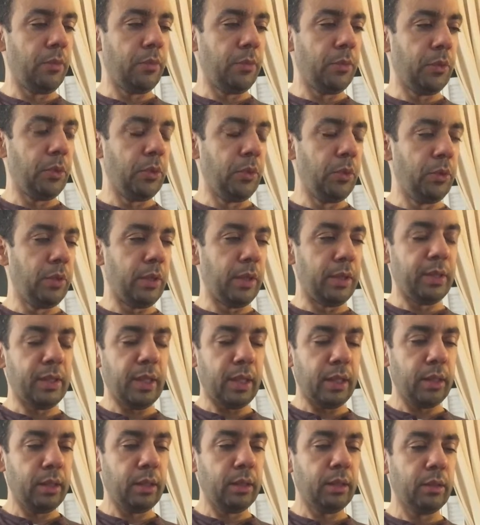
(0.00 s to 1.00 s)
choose the
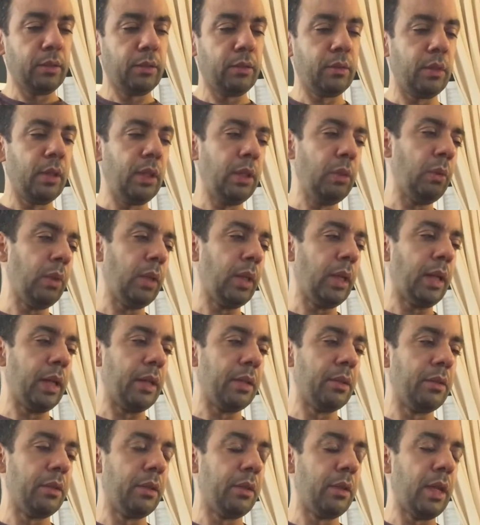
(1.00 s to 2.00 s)
settings,
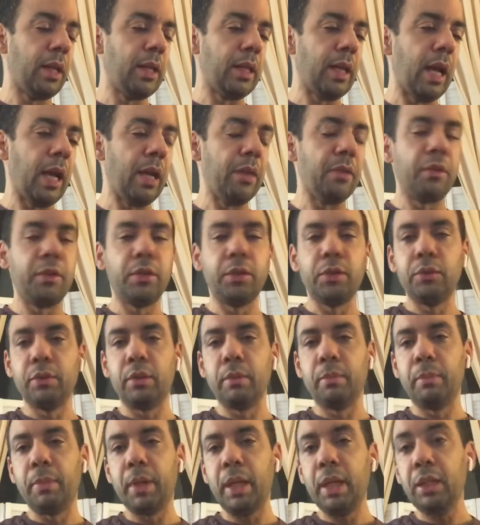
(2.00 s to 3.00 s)
equalizer, and either use the
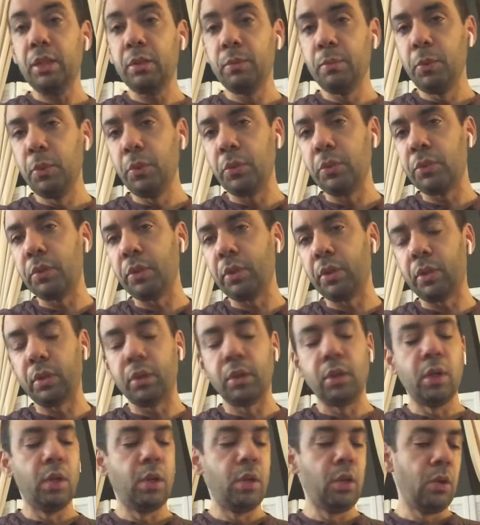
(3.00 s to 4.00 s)
bass booster
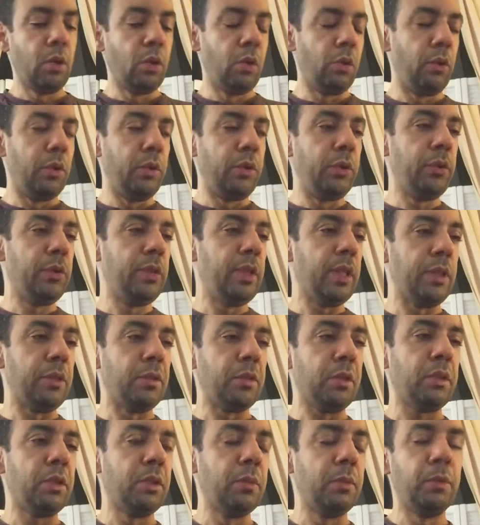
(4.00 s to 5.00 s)
or use the
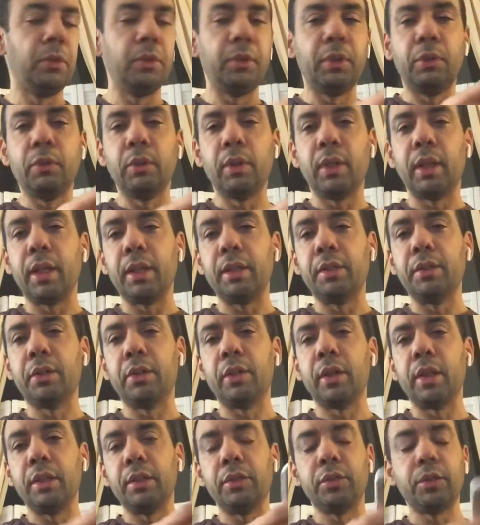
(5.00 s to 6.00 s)
adjustable equalizer
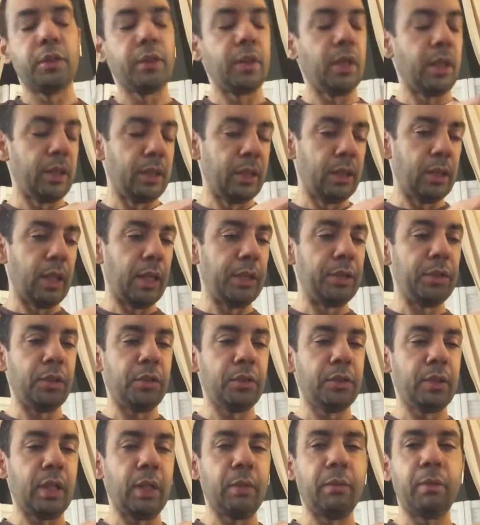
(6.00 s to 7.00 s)
and
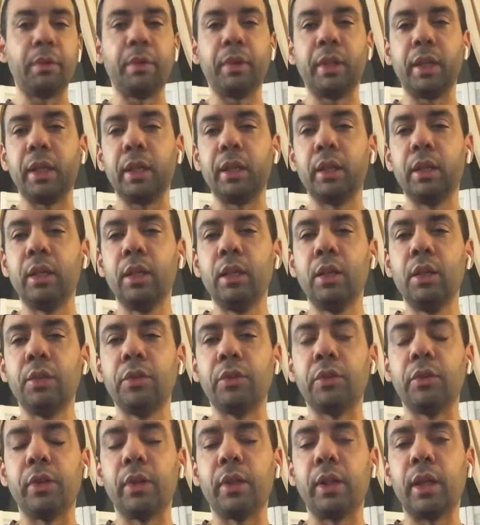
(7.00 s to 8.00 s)
adjust everything
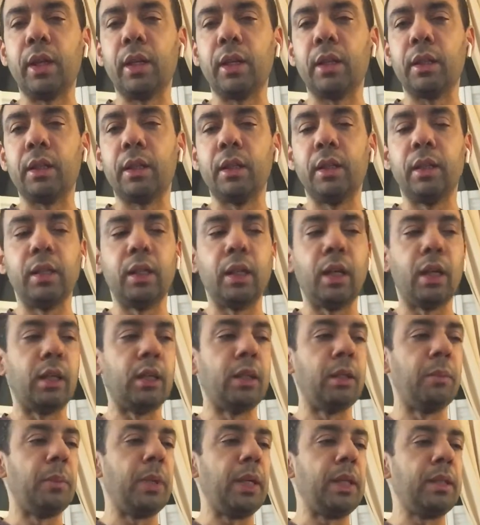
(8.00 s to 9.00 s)
so that
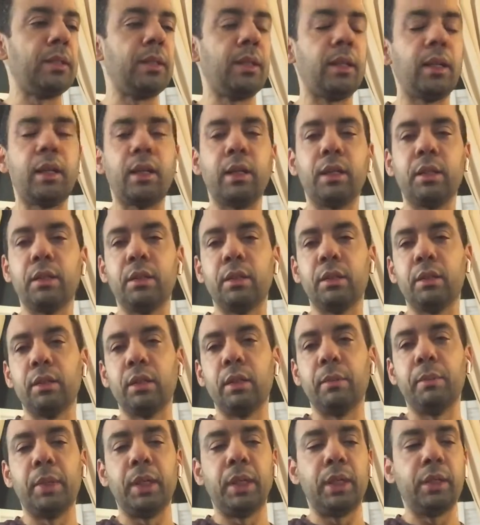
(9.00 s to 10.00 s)
the bass line,
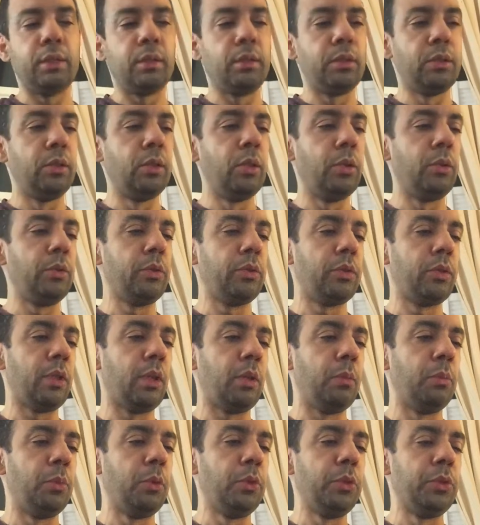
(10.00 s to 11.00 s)
the bass notes are
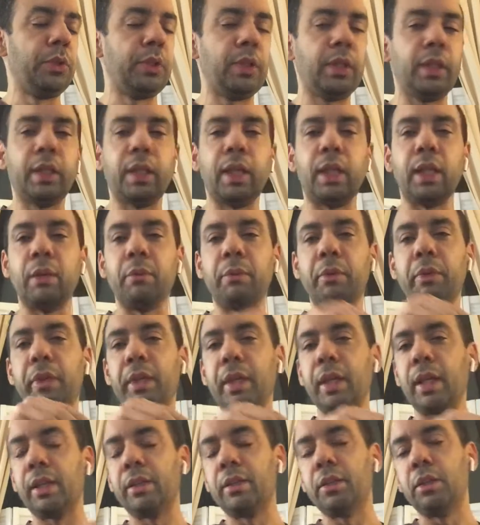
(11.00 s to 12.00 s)
boosted and
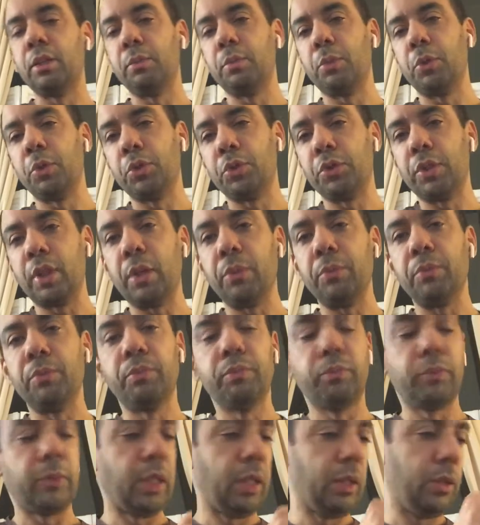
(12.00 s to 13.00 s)
everything else is pushed down.
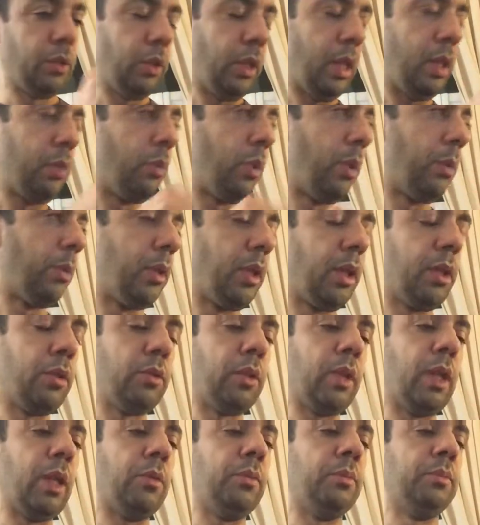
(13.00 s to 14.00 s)
So that's what I'm going to do
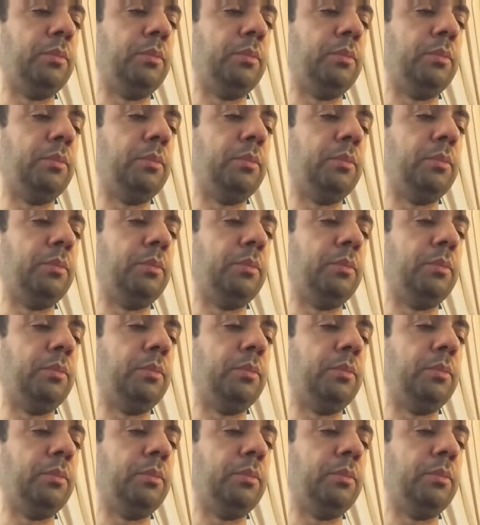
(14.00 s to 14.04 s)
now.